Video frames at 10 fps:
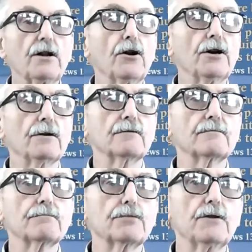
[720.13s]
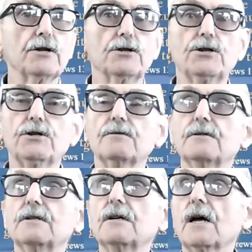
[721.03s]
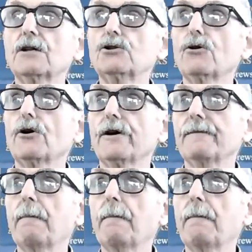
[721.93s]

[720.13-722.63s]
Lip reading: honor, privilege, and joy